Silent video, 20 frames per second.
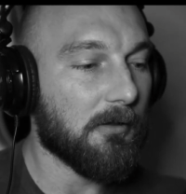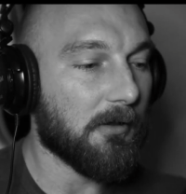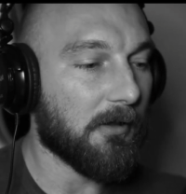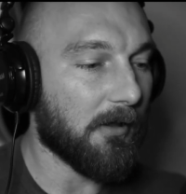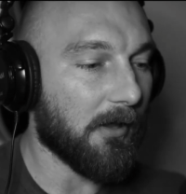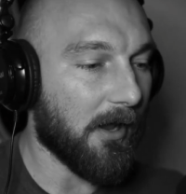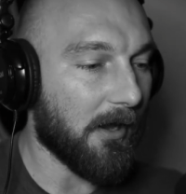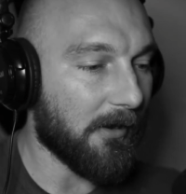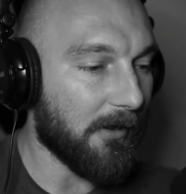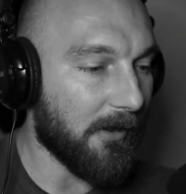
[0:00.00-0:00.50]

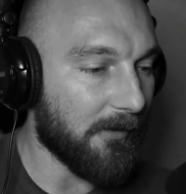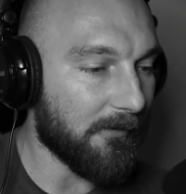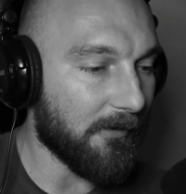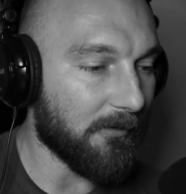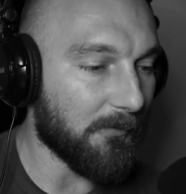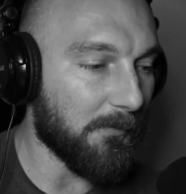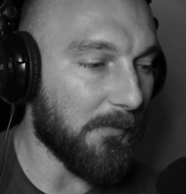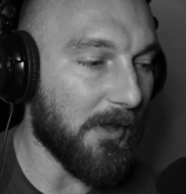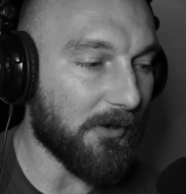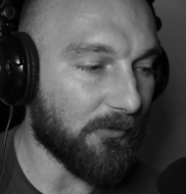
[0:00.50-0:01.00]
kind of have
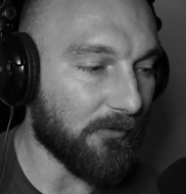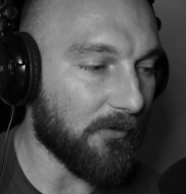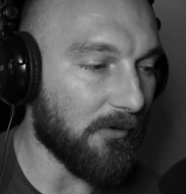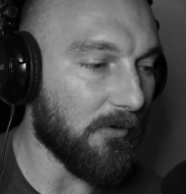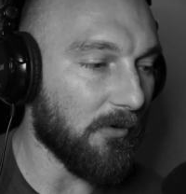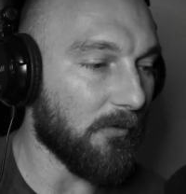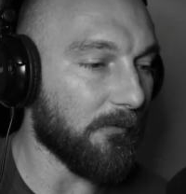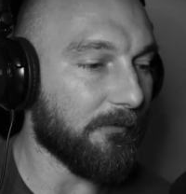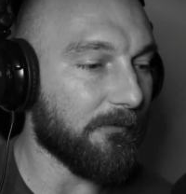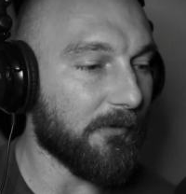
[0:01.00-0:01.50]
that
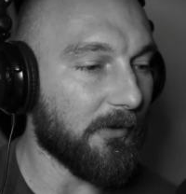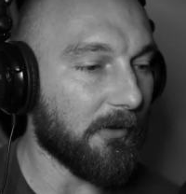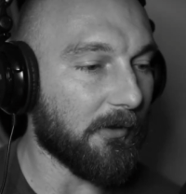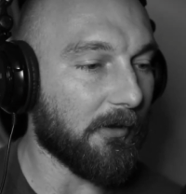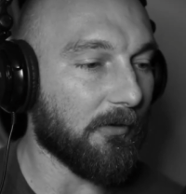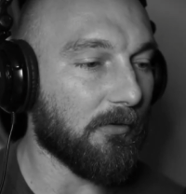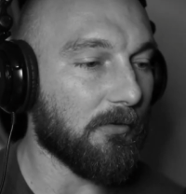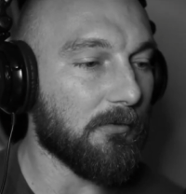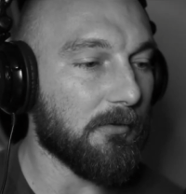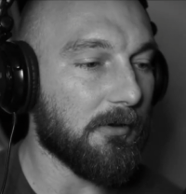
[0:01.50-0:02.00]
metronome
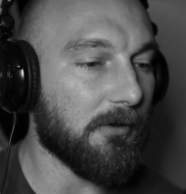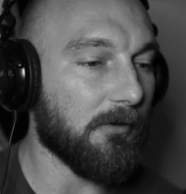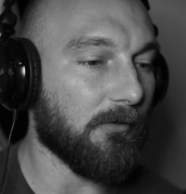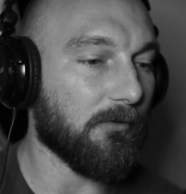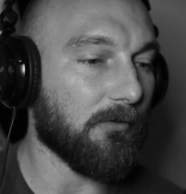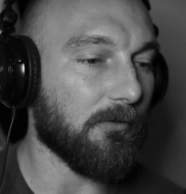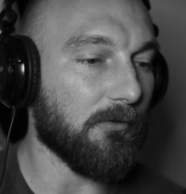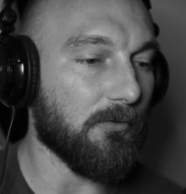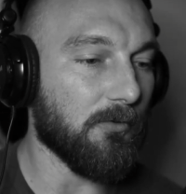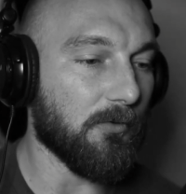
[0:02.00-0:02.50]
feeling to it,
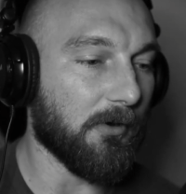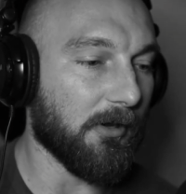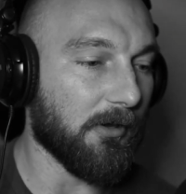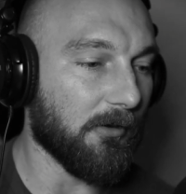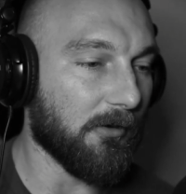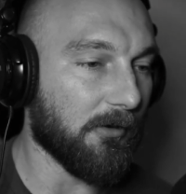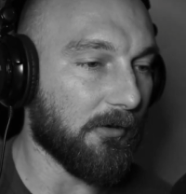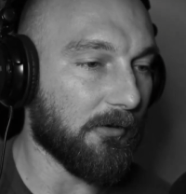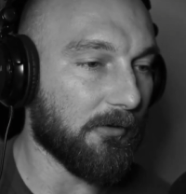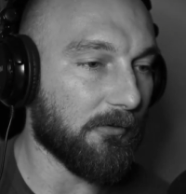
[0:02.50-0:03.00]
so you
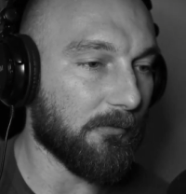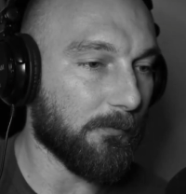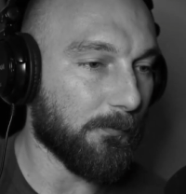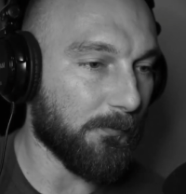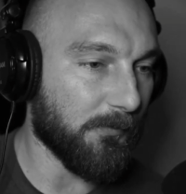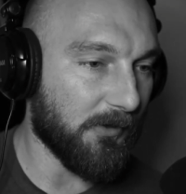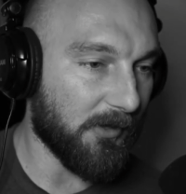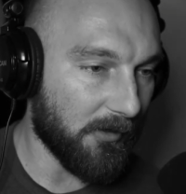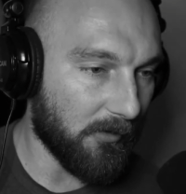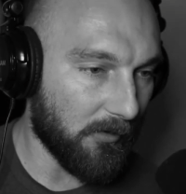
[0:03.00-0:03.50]
can
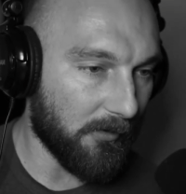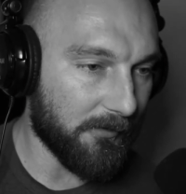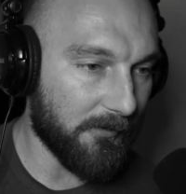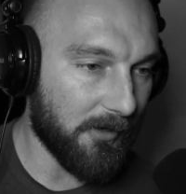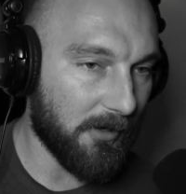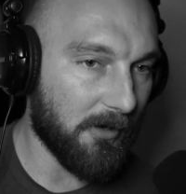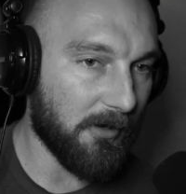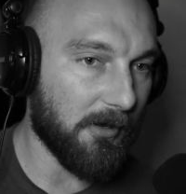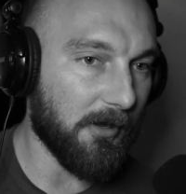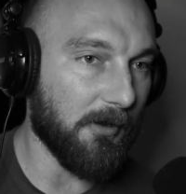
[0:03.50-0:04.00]
get on
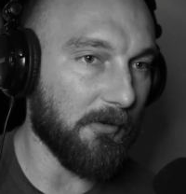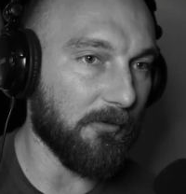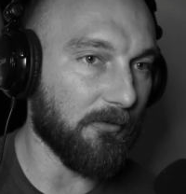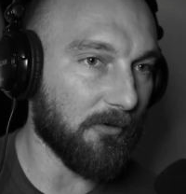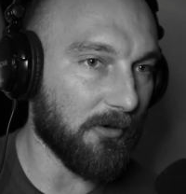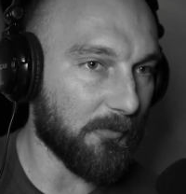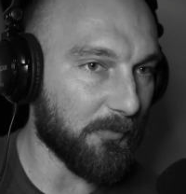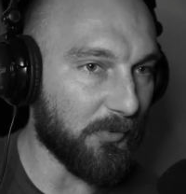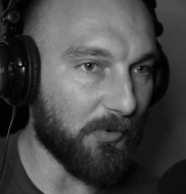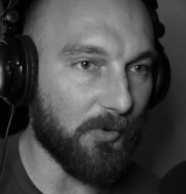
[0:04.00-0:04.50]
there and
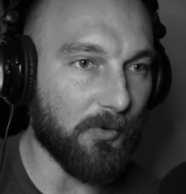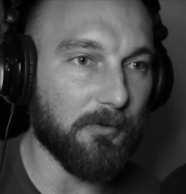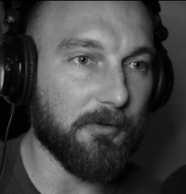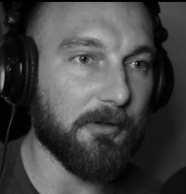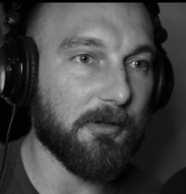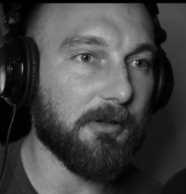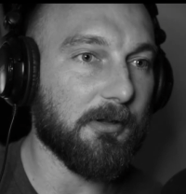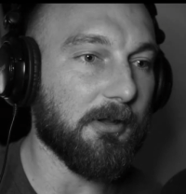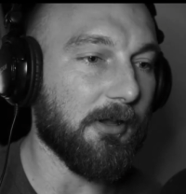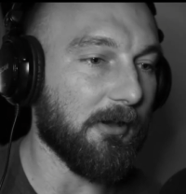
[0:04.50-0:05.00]
start
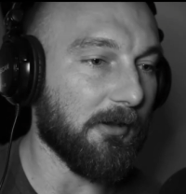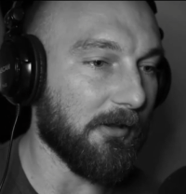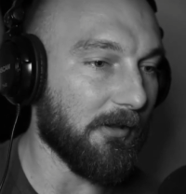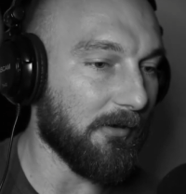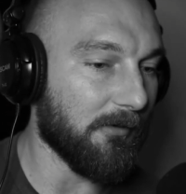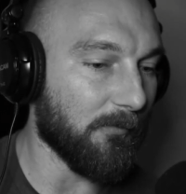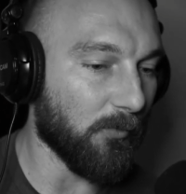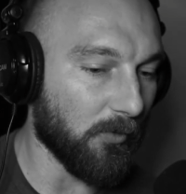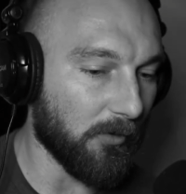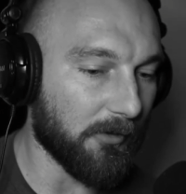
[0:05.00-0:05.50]
pulling and
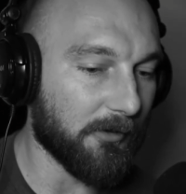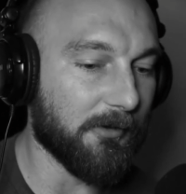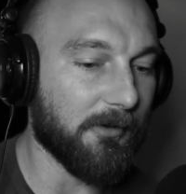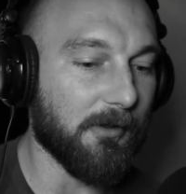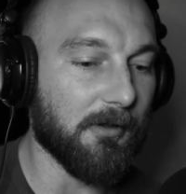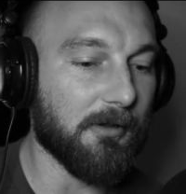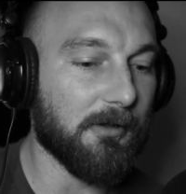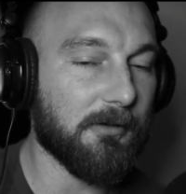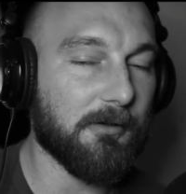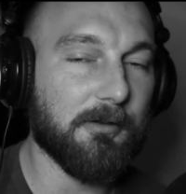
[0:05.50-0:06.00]
get work
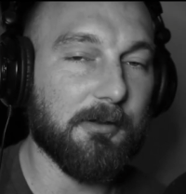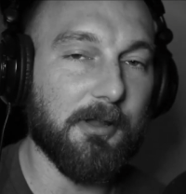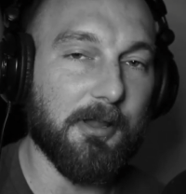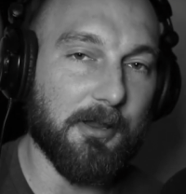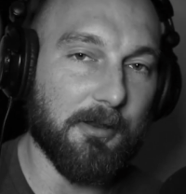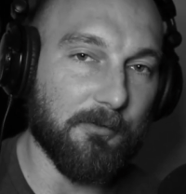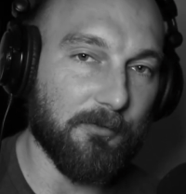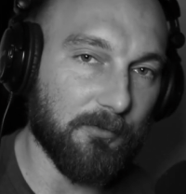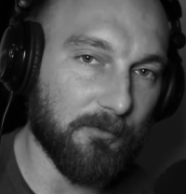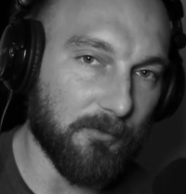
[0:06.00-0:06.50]
done
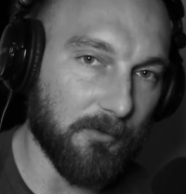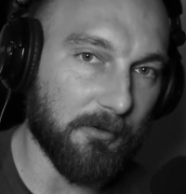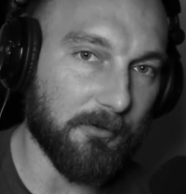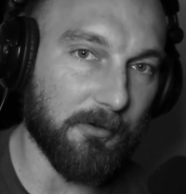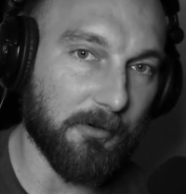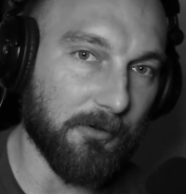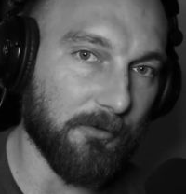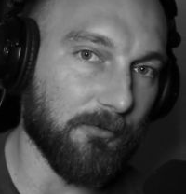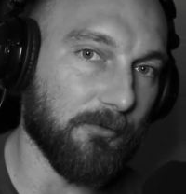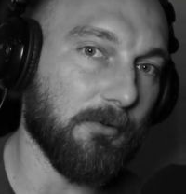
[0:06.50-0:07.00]
and start
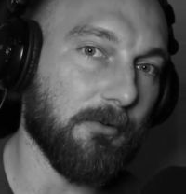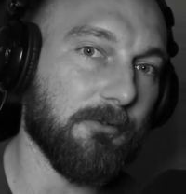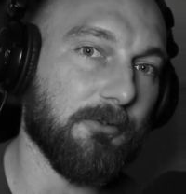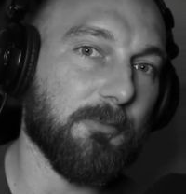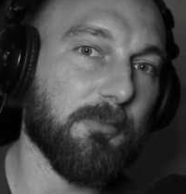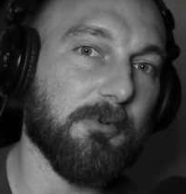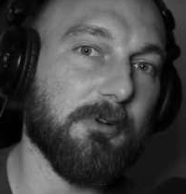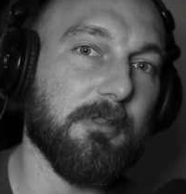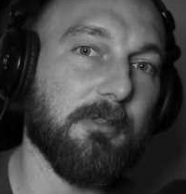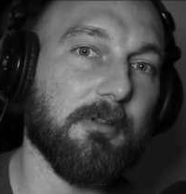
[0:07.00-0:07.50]
to control
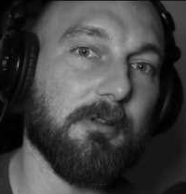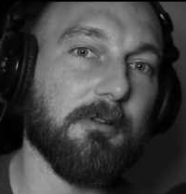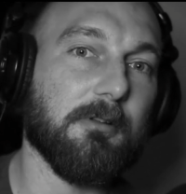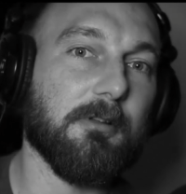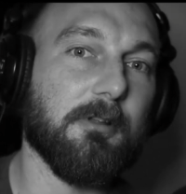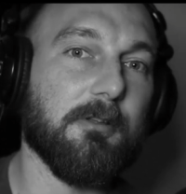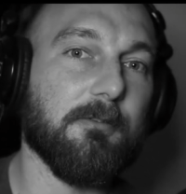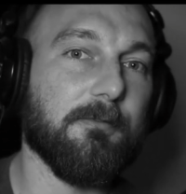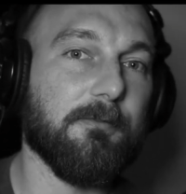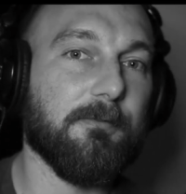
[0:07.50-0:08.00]
your breathing.
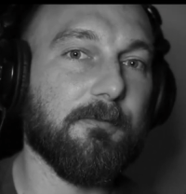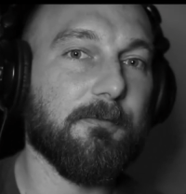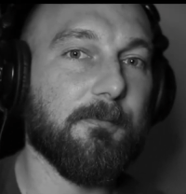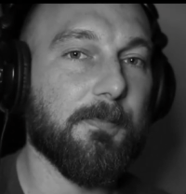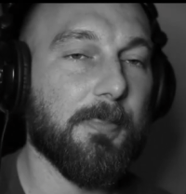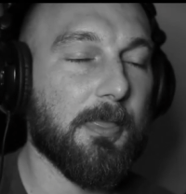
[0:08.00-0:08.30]
If